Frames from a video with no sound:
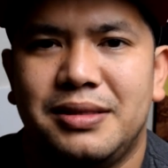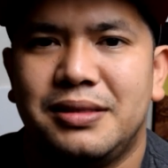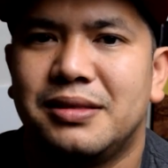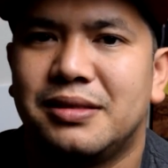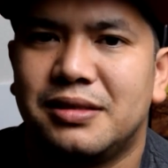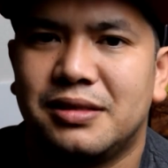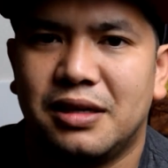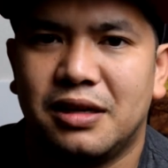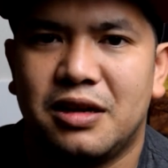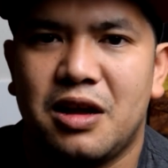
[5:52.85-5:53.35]

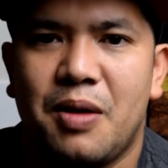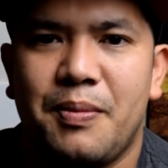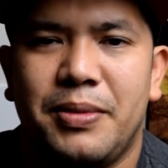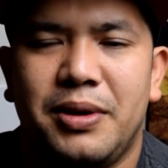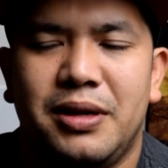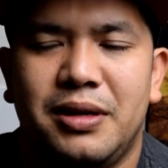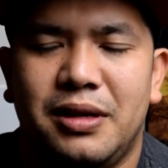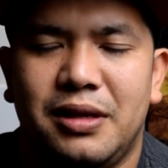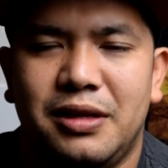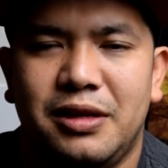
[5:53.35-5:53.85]
It's coming
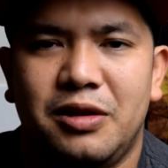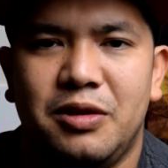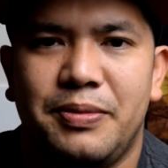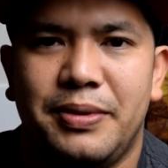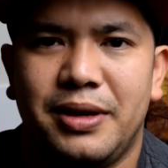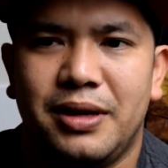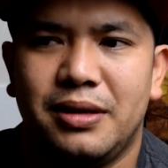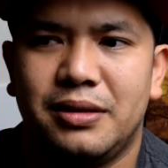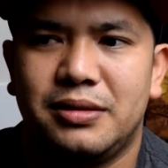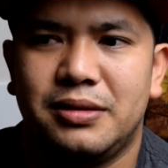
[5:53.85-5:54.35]
in a little
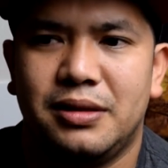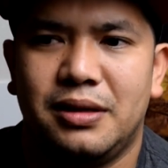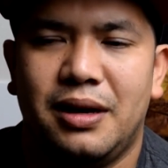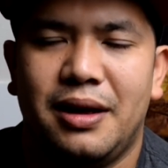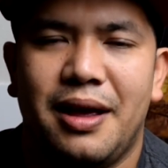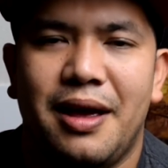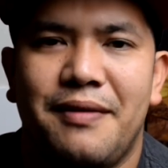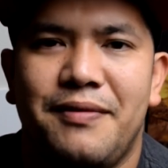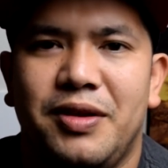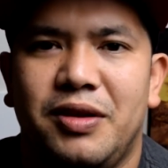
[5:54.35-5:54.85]
bit
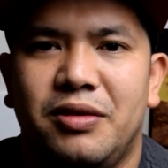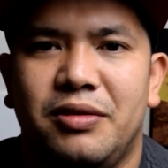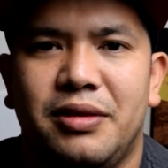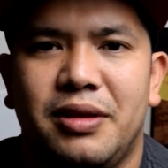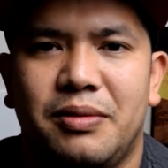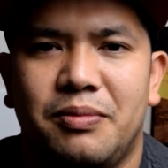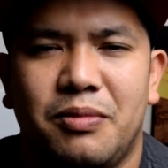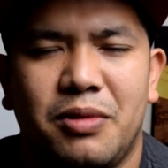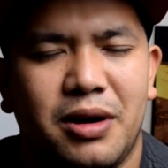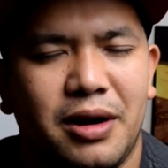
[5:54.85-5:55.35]
heavier
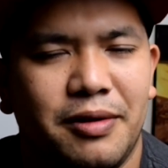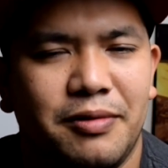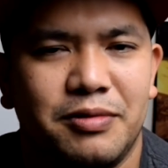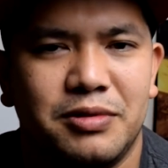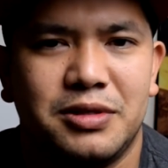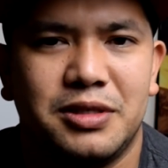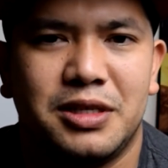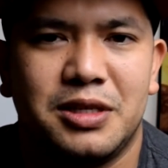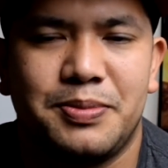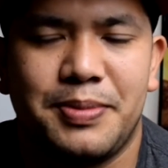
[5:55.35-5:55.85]
than what I
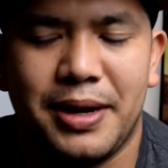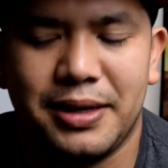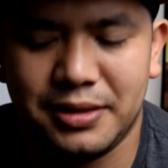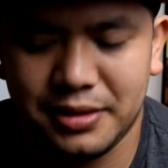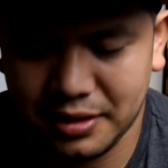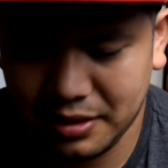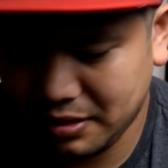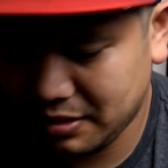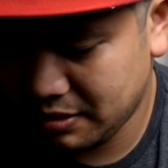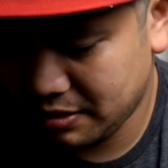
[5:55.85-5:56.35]
was expecting.